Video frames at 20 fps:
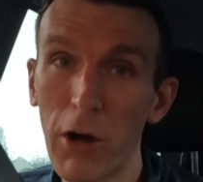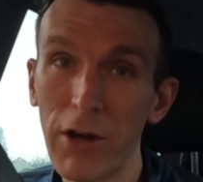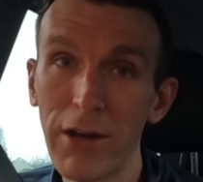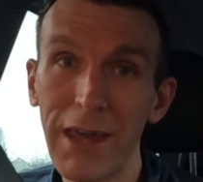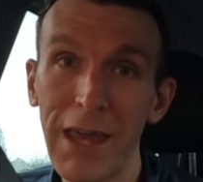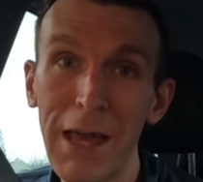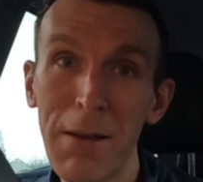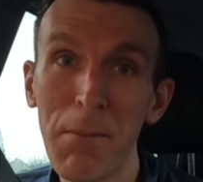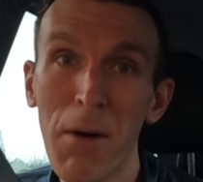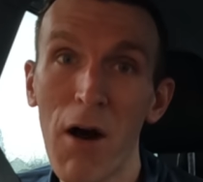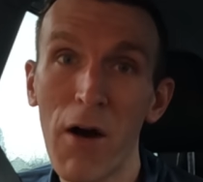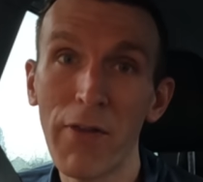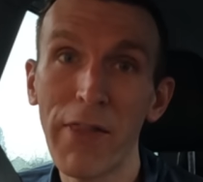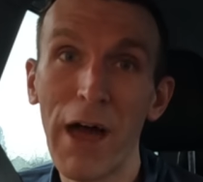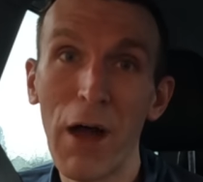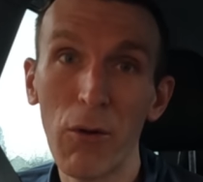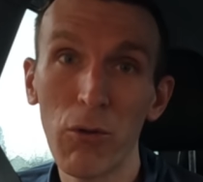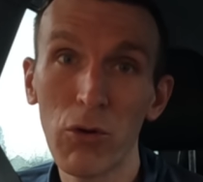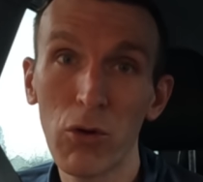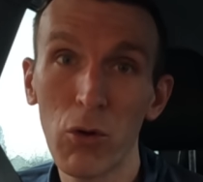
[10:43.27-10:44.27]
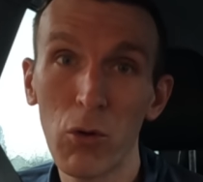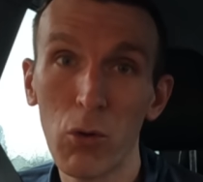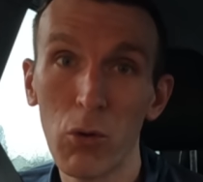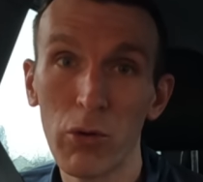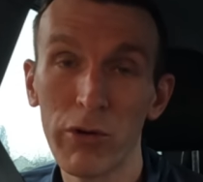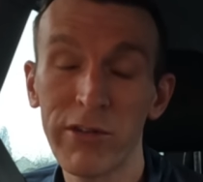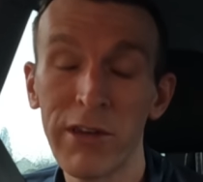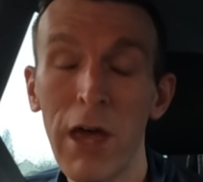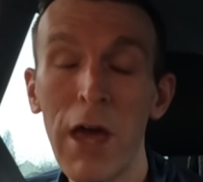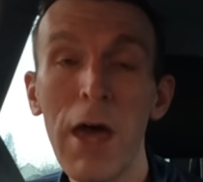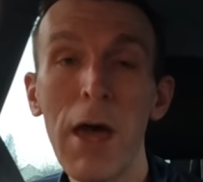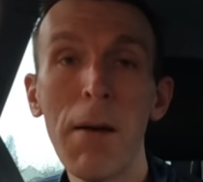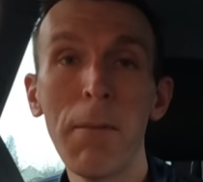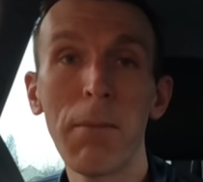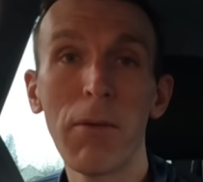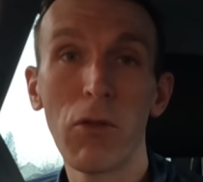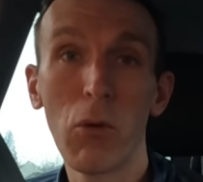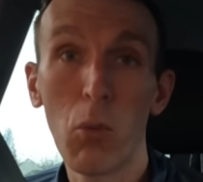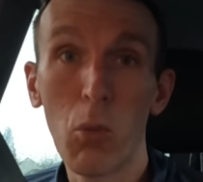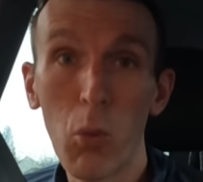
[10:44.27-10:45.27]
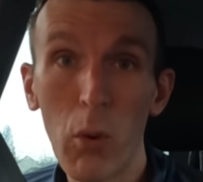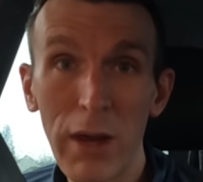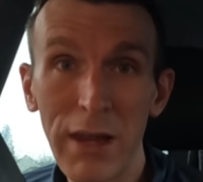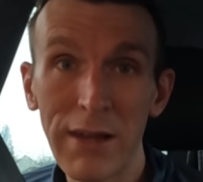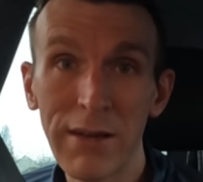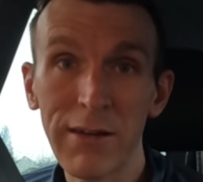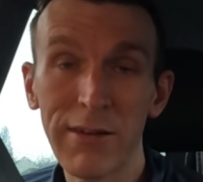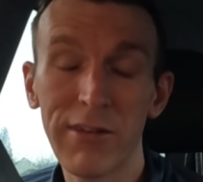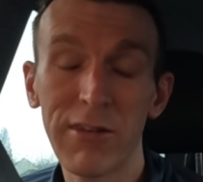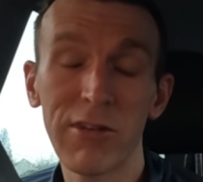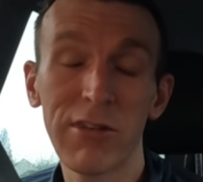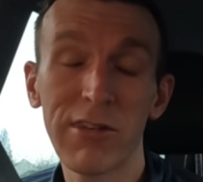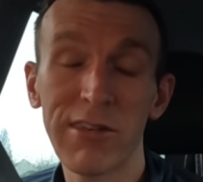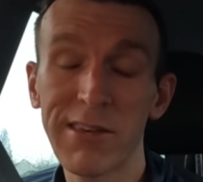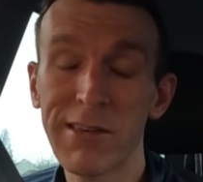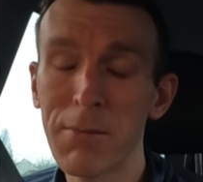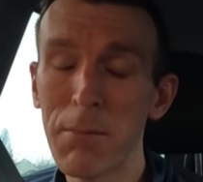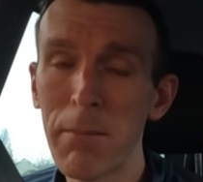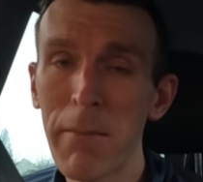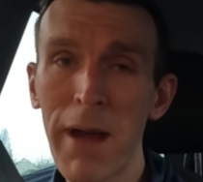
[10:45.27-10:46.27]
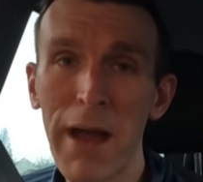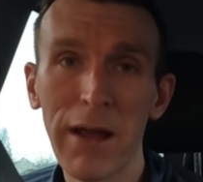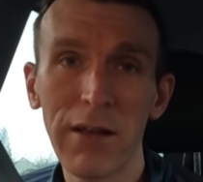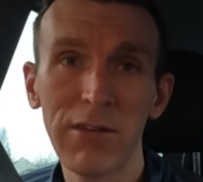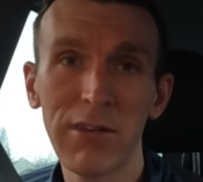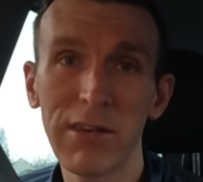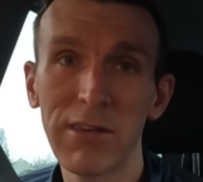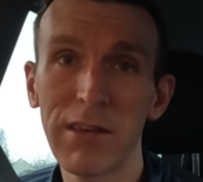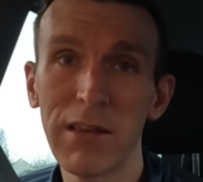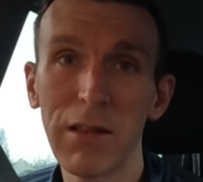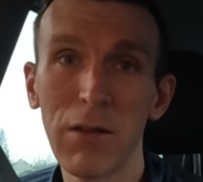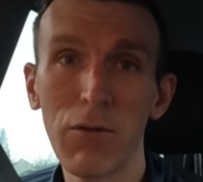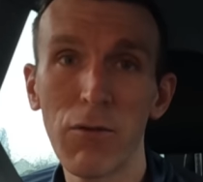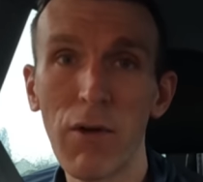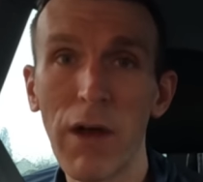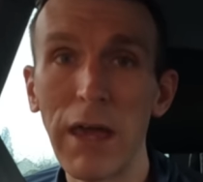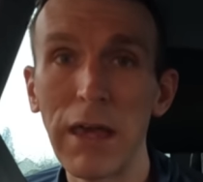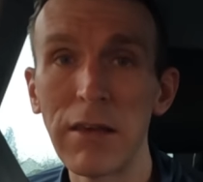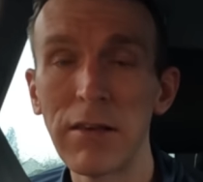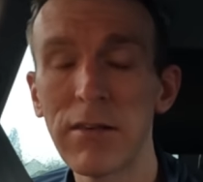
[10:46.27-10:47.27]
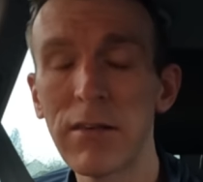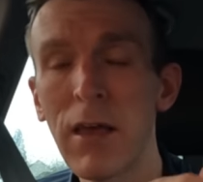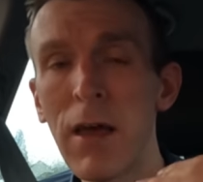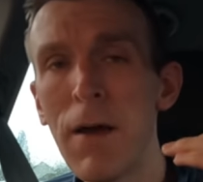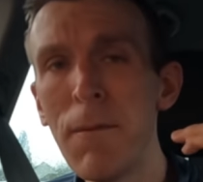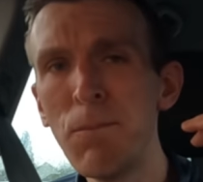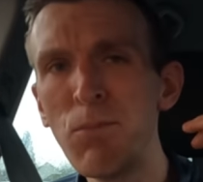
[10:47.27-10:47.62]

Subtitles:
I'd earmarked that on the course, but the wind just smacked us in the face.